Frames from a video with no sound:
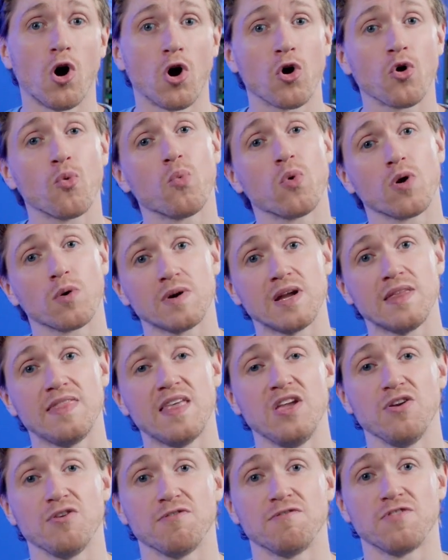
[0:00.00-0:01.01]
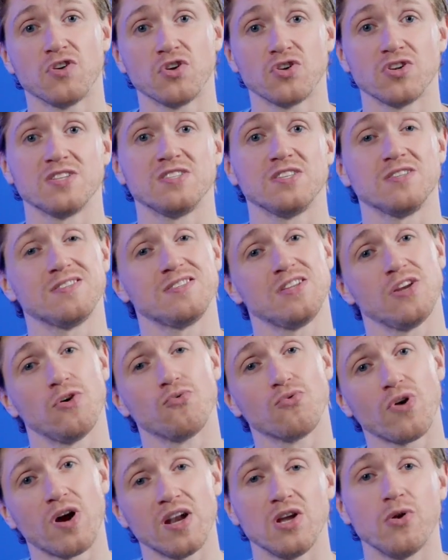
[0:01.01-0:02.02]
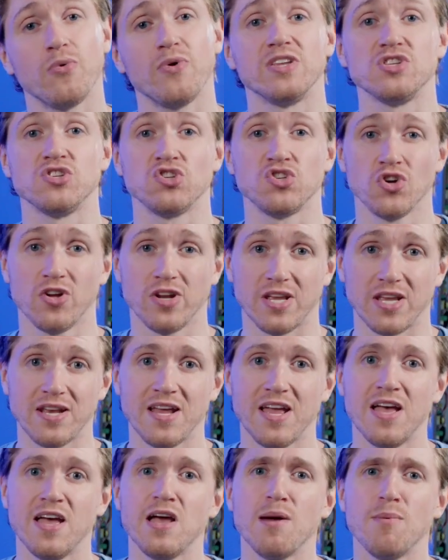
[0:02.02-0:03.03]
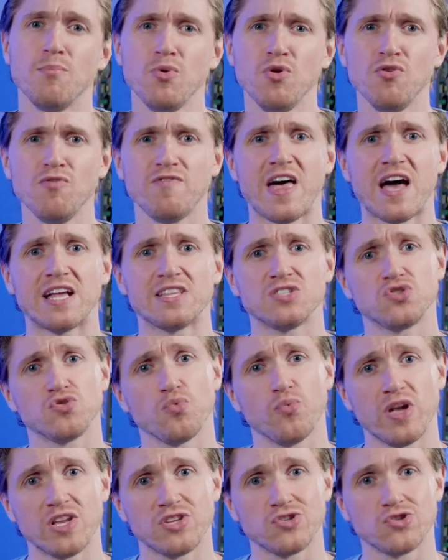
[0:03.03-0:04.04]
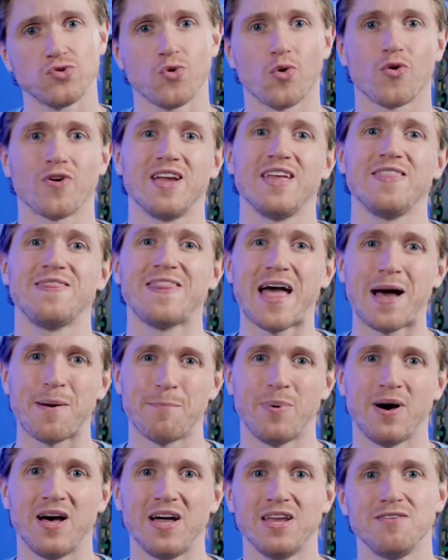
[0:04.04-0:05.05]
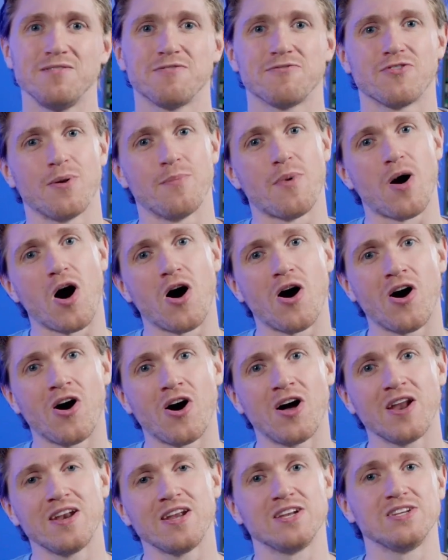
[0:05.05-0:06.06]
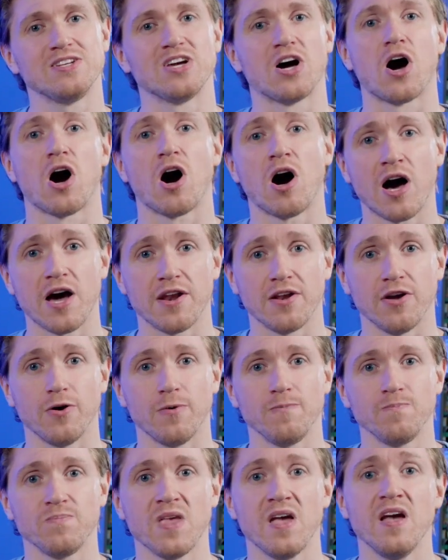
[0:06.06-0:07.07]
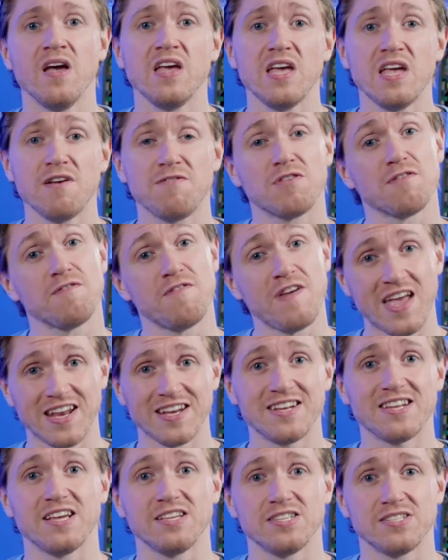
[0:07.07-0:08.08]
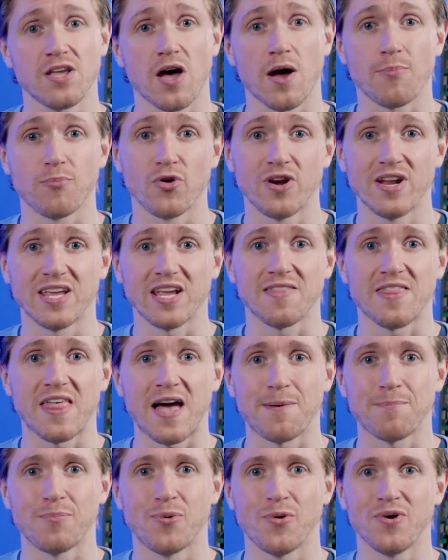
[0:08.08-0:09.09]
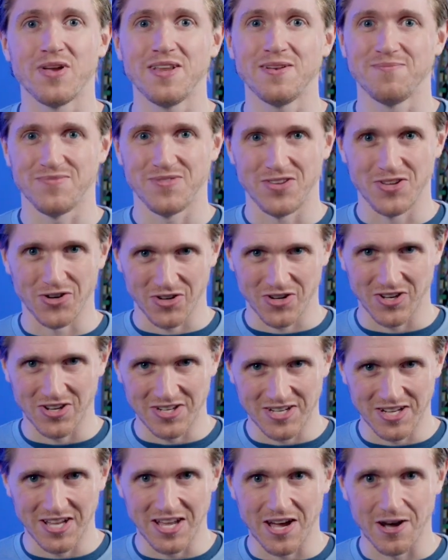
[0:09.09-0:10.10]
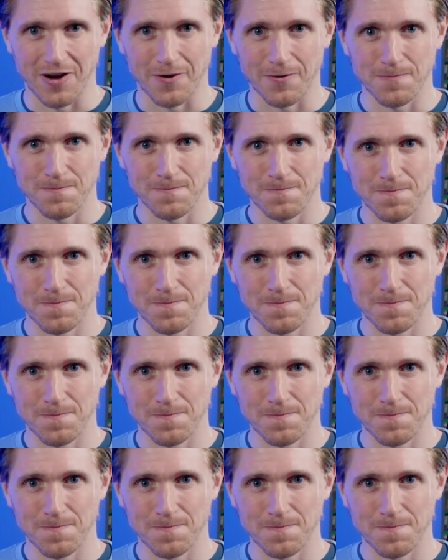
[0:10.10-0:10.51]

are worried that your furnace is still running when it shouldn't, move that switch or hit that button from on to auto. If the fan does stop running at that point, you're good to go.